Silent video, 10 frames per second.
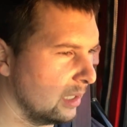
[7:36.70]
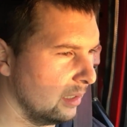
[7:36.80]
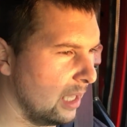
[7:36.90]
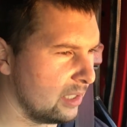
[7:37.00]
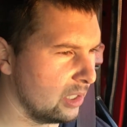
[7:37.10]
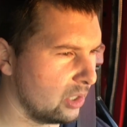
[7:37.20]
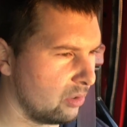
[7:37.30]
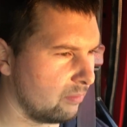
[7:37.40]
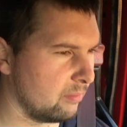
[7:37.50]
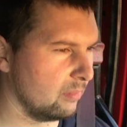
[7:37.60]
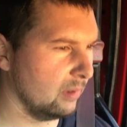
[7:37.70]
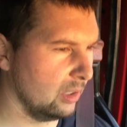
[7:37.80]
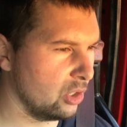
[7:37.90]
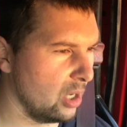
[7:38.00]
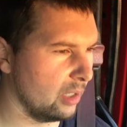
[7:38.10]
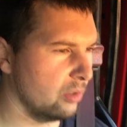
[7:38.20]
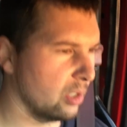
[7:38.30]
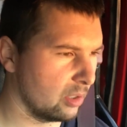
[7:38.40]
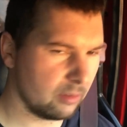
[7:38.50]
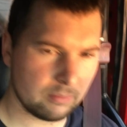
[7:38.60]
Unless it's legit
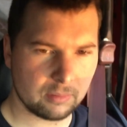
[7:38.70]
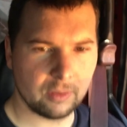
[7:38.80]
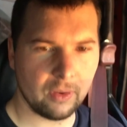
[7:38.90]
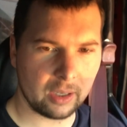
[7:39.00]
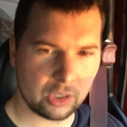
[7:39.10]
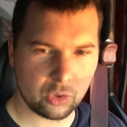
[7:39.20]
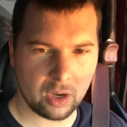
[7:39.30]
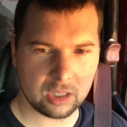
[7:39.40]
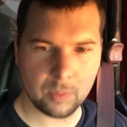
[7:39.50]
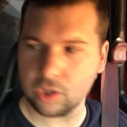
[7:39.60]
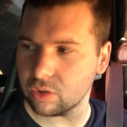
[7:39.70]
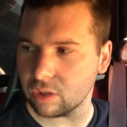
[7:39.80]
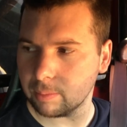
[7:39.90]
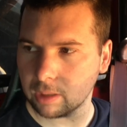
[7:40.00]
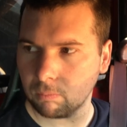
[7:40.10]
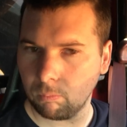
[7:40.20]
just the fucking transmission slipping.